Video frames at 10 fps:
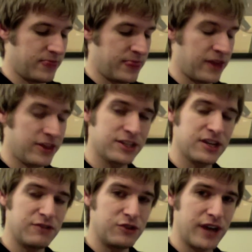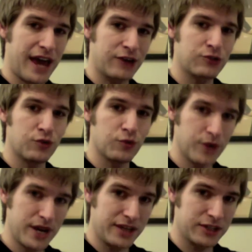Now this gives you an actual
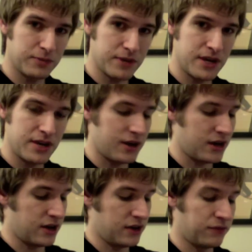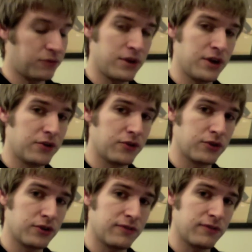reading speed of
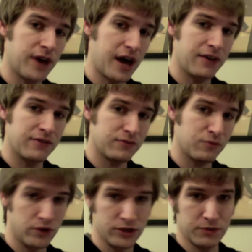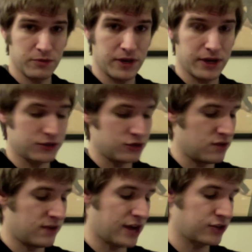335 words per minute. So
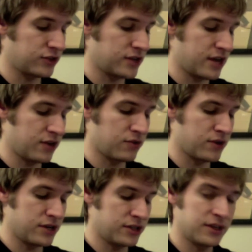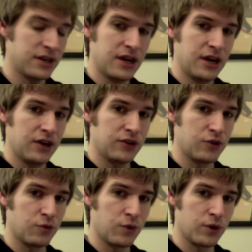you've actually increased
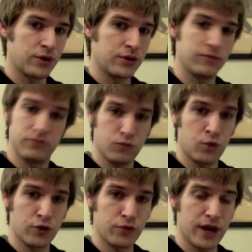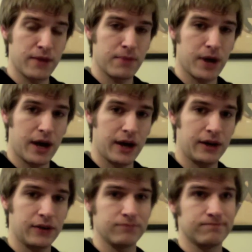your word rate
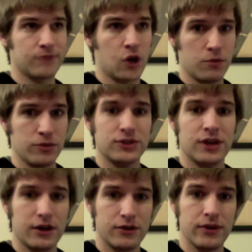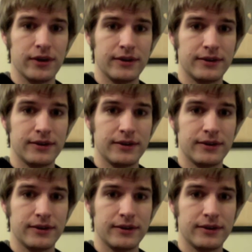by almost 100